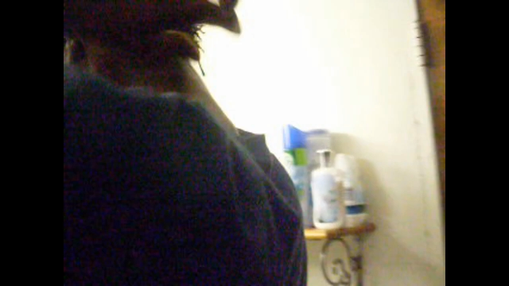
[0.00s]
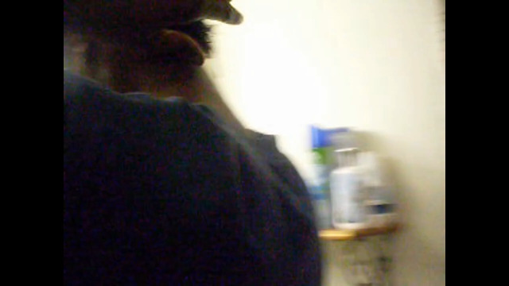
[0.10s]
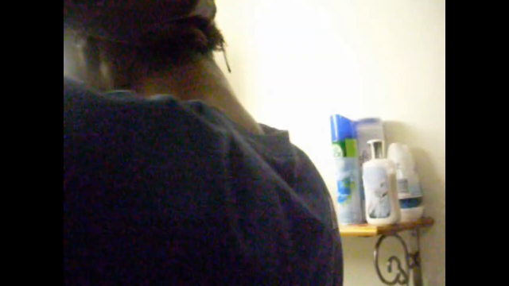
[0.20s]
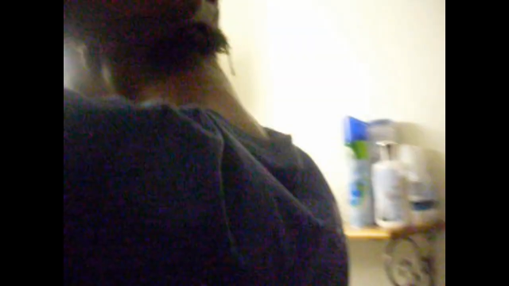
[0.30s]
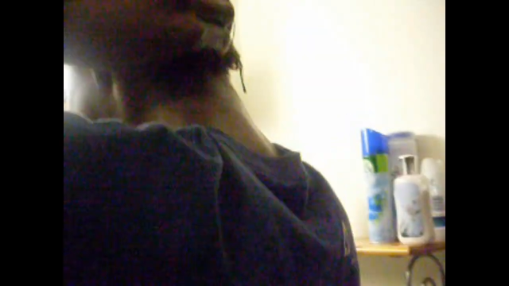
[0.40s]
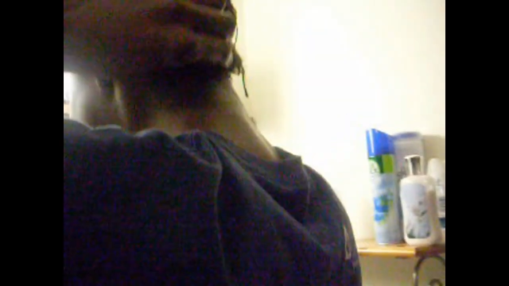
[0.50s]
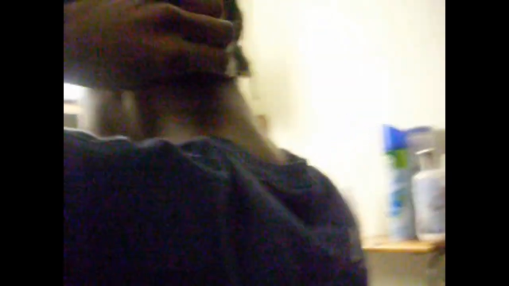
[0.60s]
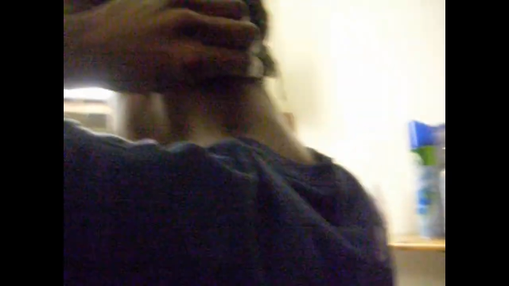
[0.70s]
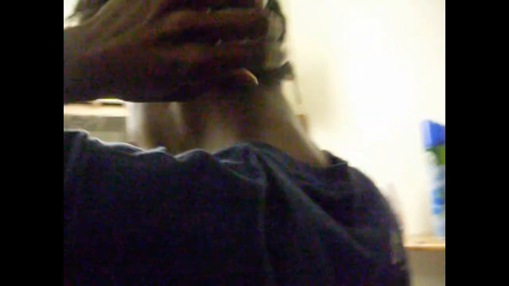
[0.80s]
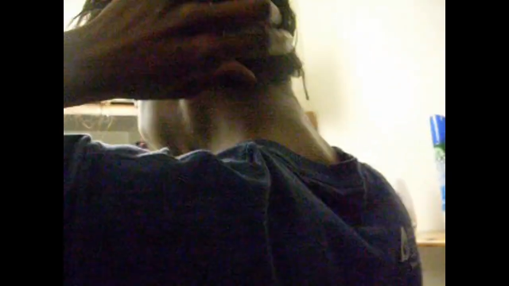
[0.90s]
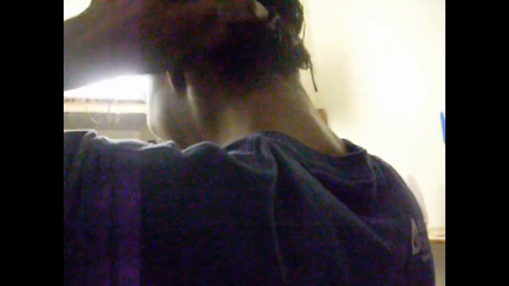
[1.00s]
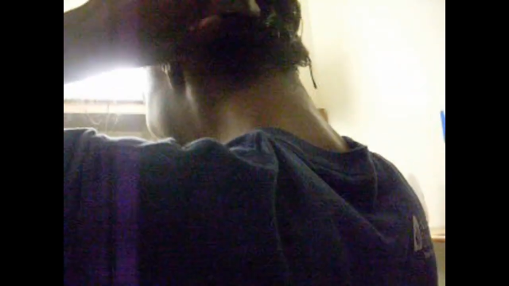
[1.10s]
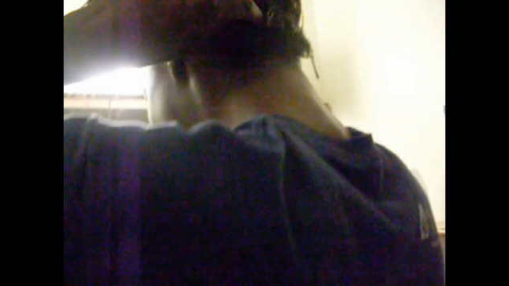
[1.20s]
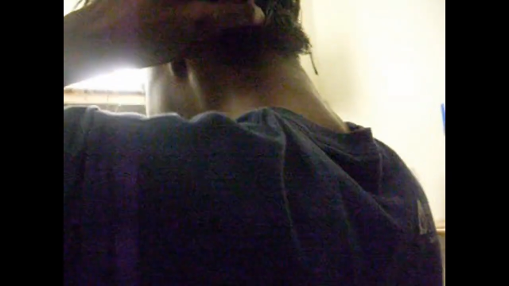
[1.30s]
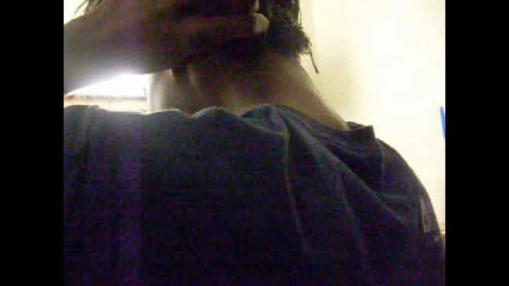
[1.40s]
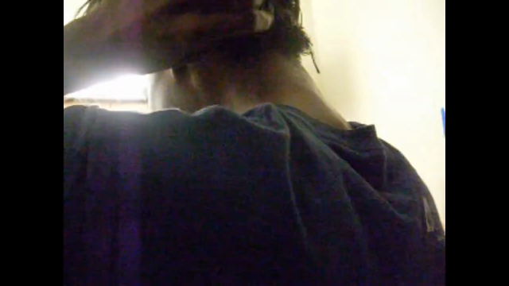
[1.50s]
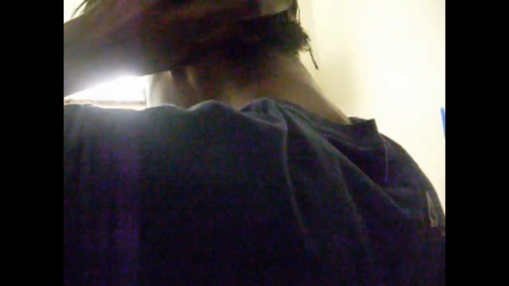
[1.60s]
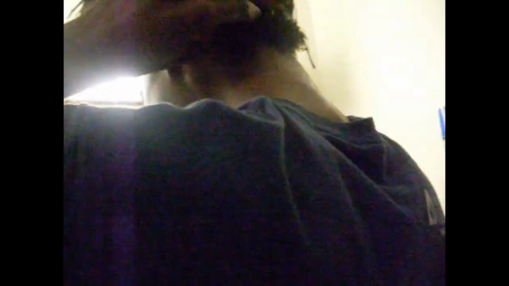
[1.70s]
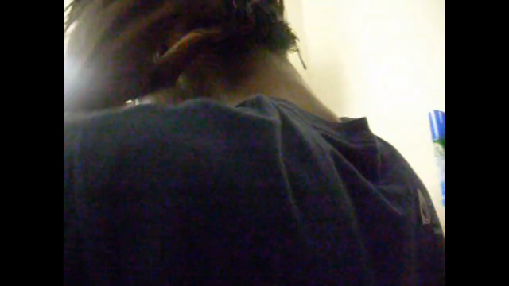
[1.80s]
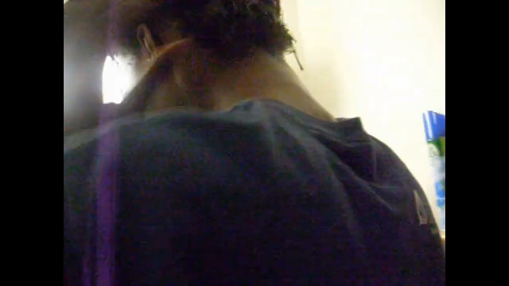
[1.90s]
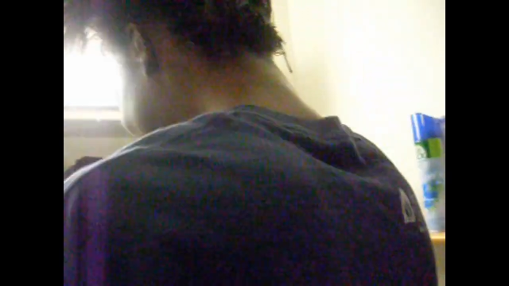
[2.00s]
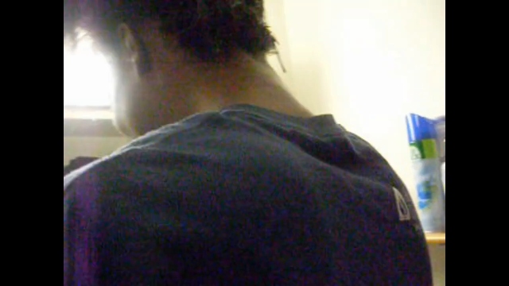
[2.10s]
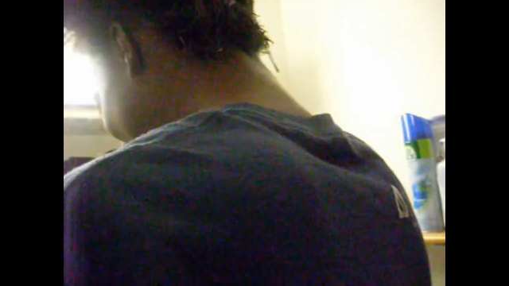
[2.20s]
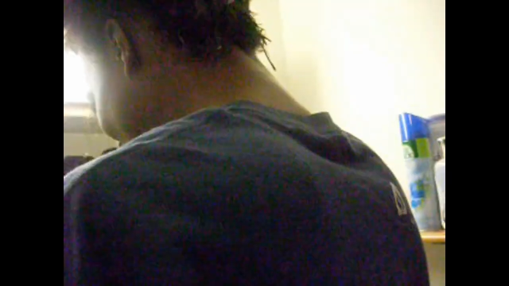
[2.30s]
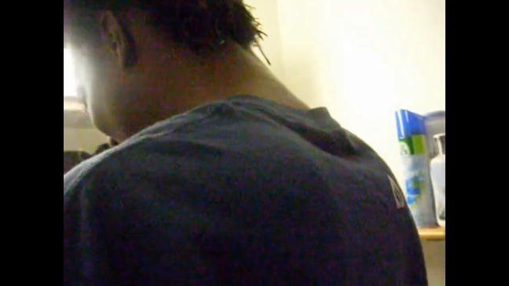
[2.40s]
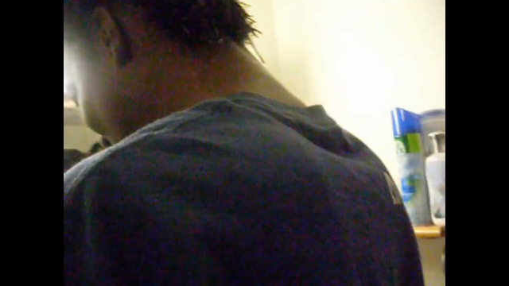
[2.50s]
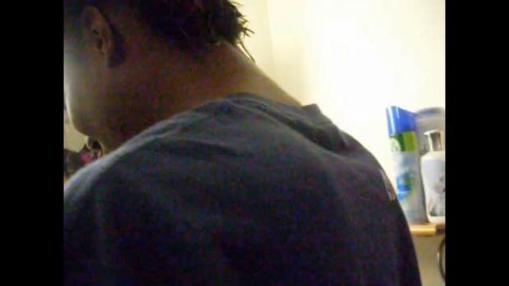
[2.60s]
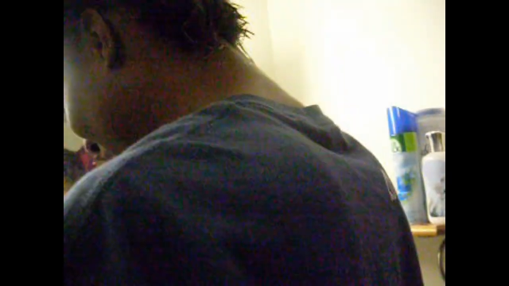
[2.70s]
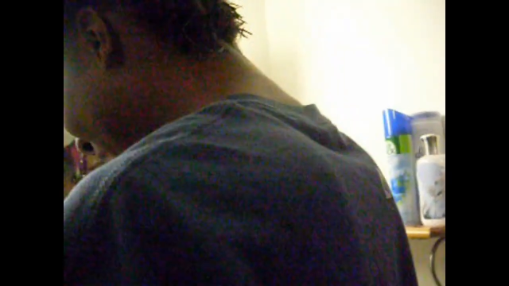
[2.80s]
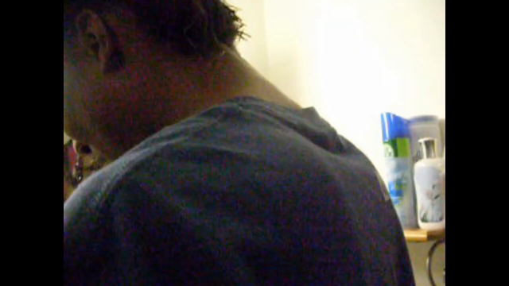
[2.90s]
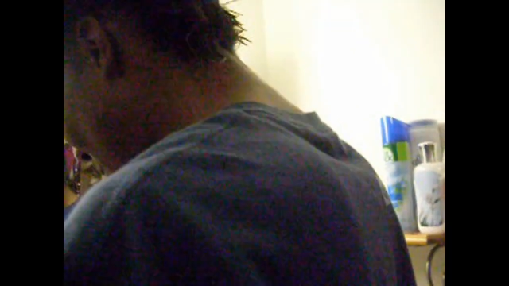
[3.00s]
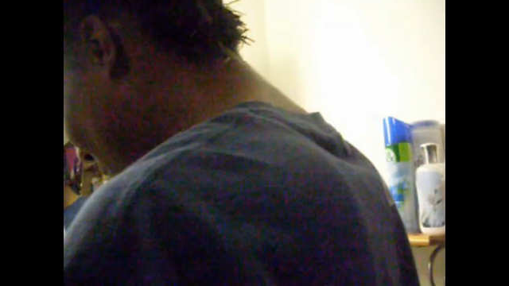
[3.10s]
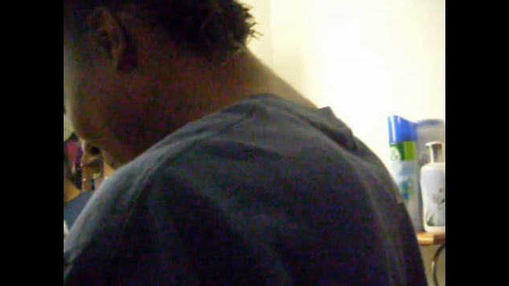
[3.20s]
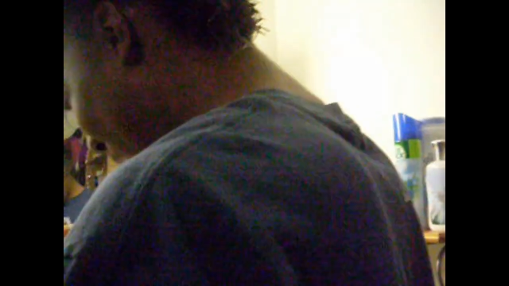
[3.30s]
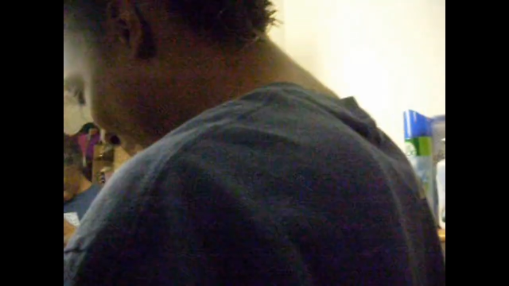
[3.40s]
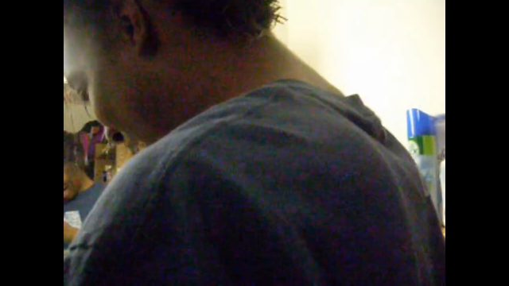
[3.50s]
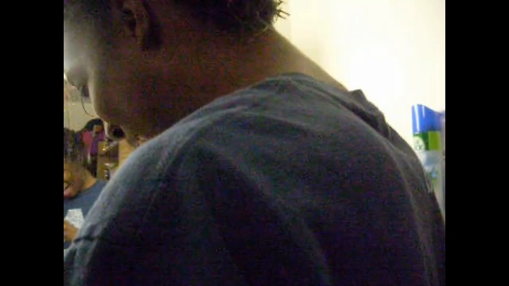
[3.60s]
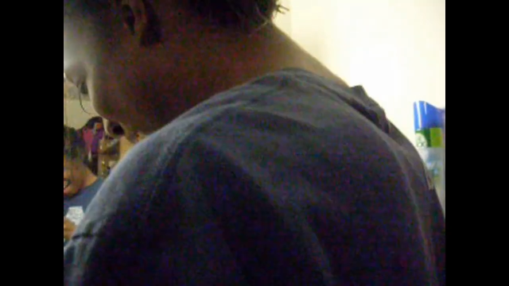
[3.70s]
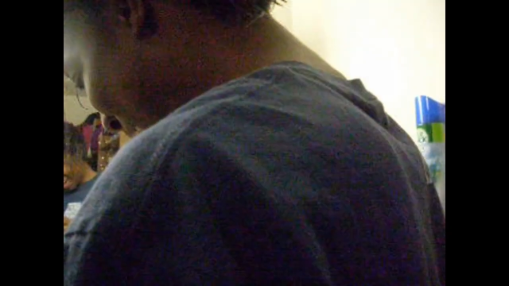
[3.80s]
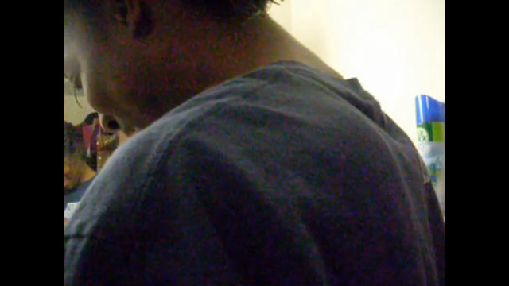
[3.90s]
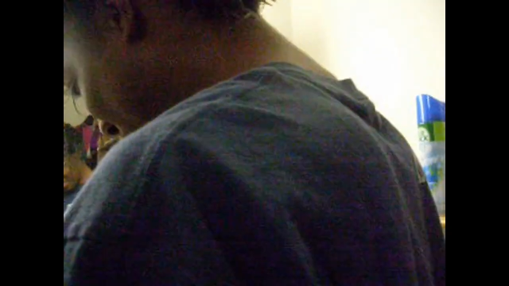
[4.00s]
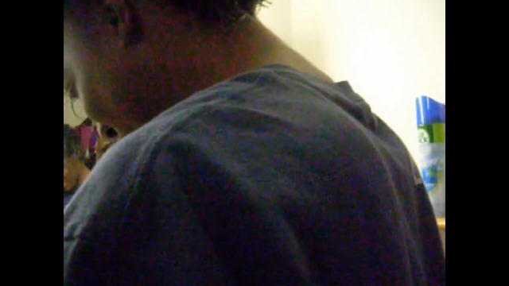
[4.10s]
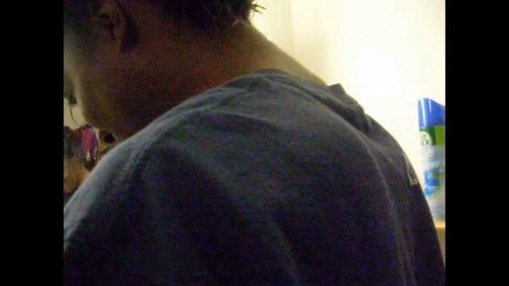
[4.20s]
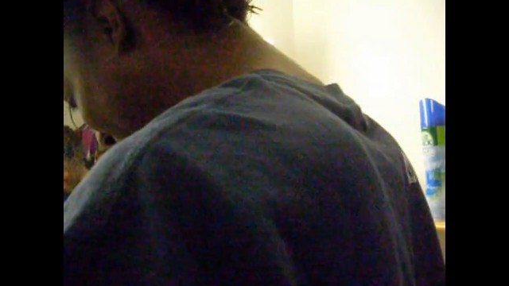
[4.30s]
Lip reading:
(no speaker visible)